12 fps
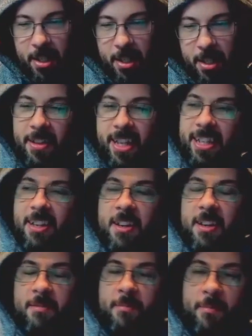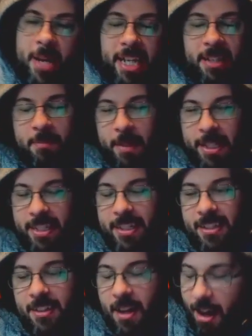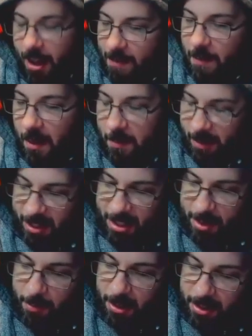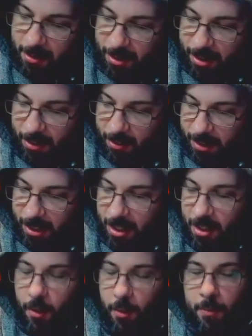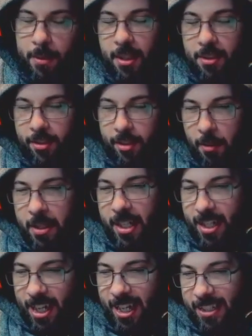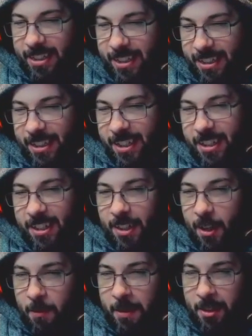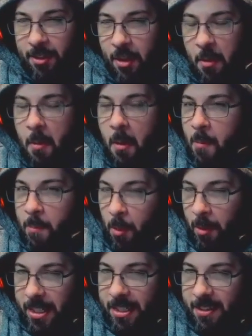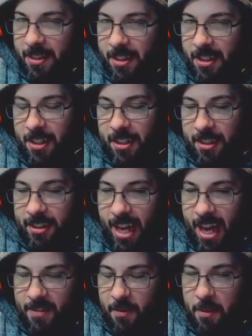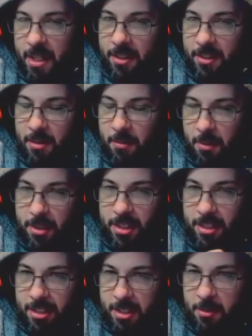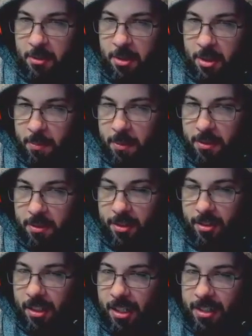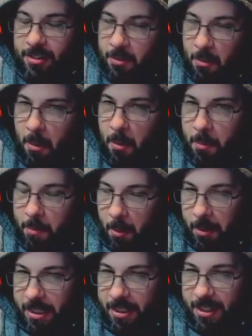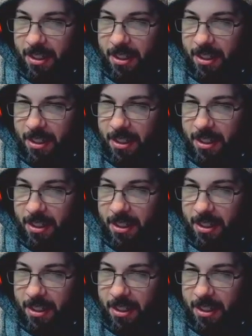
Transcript: But I think maybe I'm this is my new theory. We are so eclectic and we are so on point that everyone else that watches YouTubers is not on point.